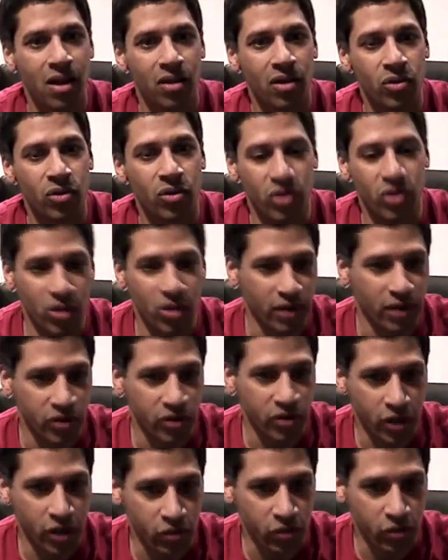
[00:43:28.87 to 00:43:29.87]
you don't have to
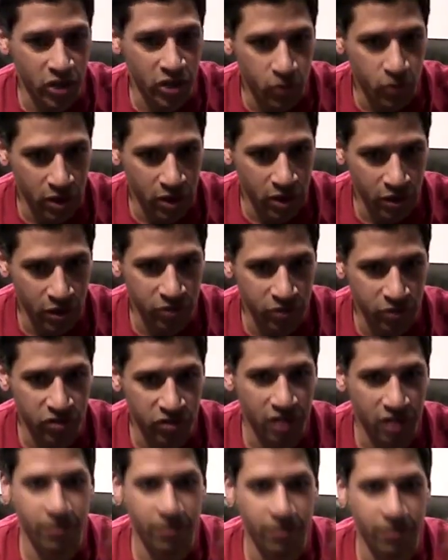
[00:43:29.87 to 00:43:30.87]
click through each one of those to
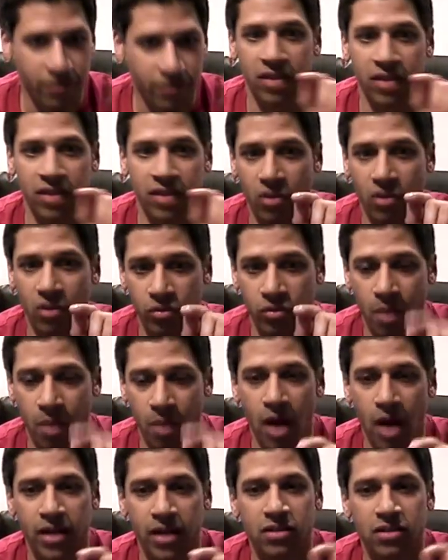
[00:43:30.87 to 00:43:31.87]
try to find those
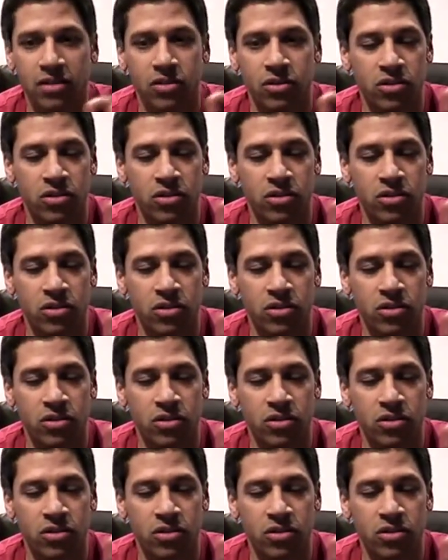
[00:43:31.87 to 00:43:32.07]
pockets.